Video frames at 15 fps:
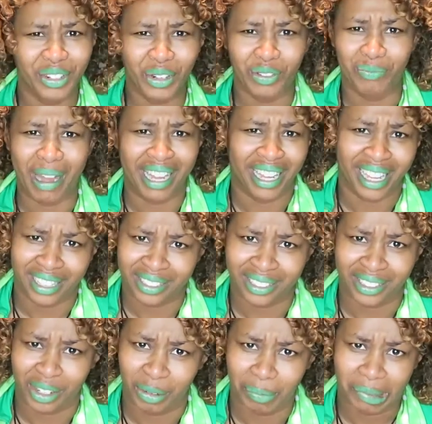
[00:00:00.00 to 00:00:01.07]
don't know if my ex
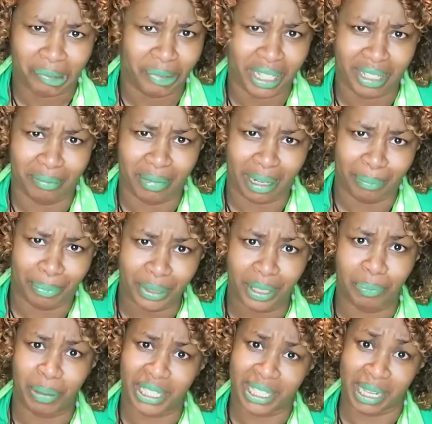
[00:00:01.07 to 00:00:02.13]
is gonna be reading my
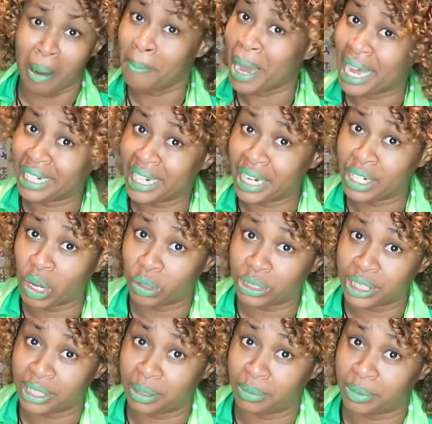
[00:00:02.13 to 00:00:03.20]
book, but somebody that
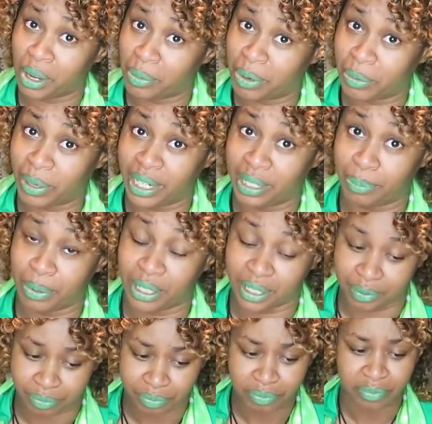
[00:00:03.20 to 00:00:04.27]
knows him is gonna be reading the
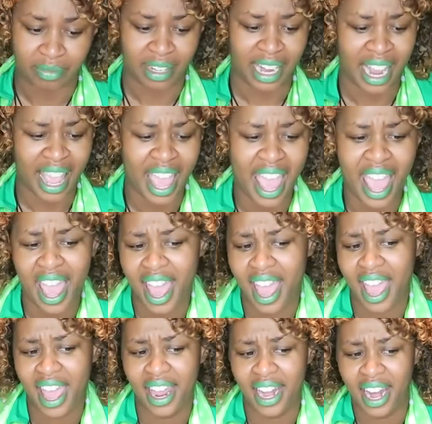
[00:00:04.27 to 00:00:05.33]
book.
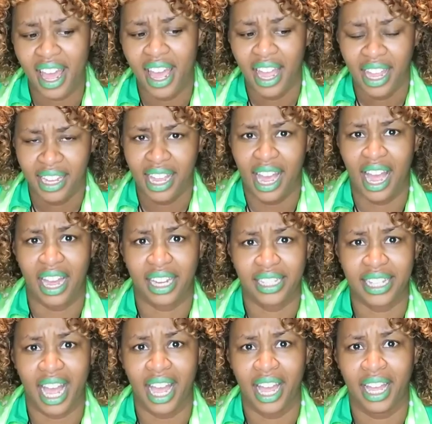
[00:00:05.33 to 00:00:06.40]
And yeah,
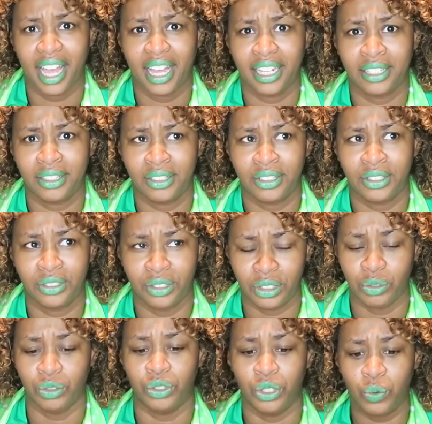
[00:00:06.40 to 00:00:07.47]
because I
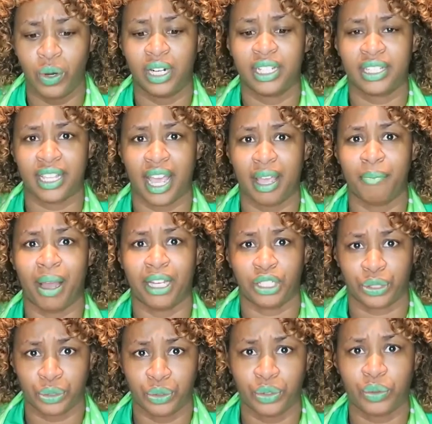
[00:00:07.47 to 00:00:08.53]
do want to say my
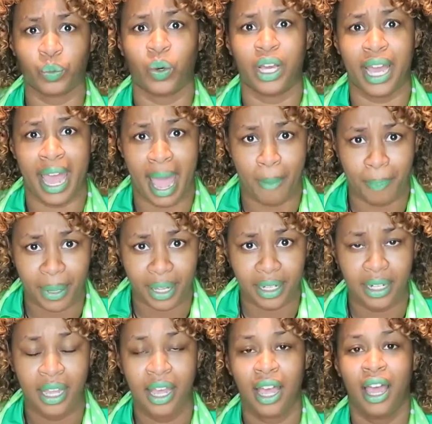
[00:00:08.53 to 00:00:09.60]
truth, what
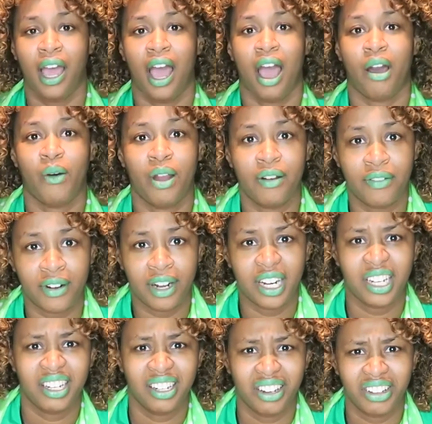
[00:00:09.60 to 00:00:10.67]
happened.
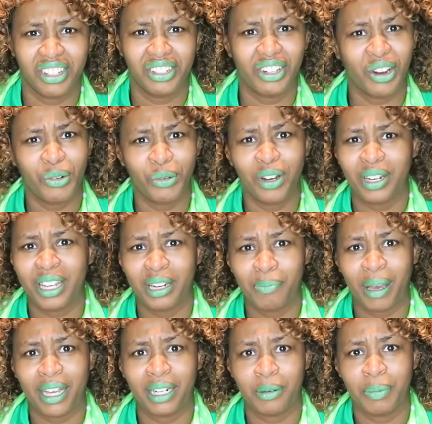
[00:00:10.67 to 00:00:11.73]
However, you know, you don't want
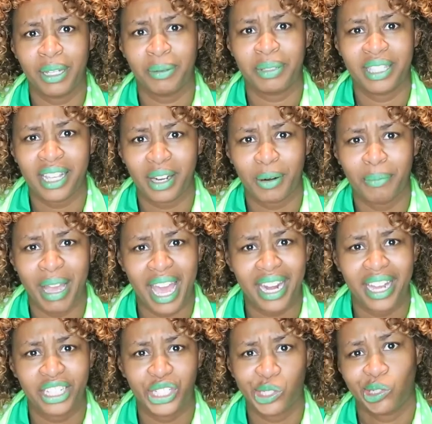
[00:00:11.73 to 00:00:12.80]
anybody to be upset or
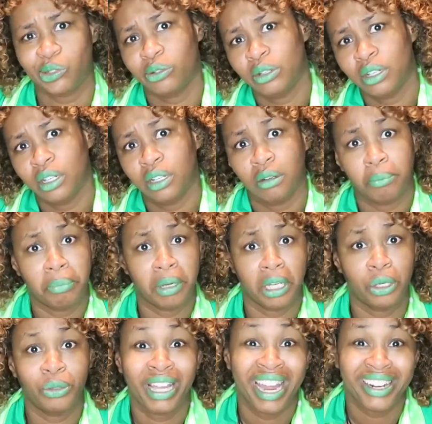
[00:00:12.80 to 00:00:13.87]
mad at you,
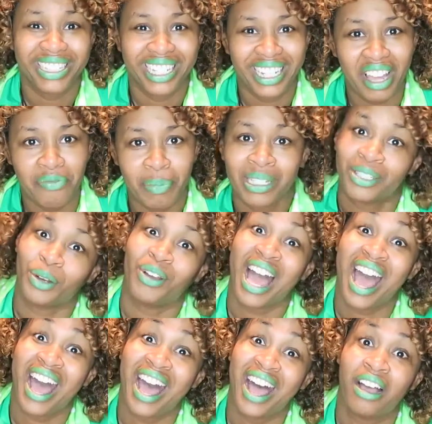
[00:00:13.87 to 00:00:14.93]
but who cares? He left me, so
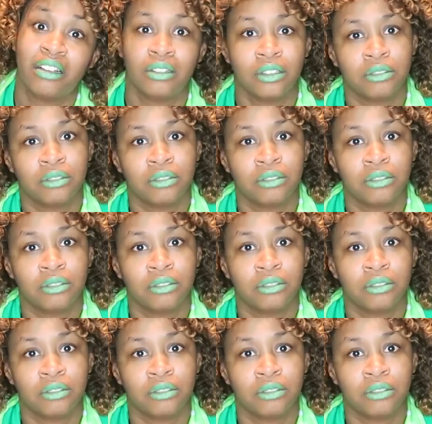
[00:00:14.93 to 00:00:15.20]
I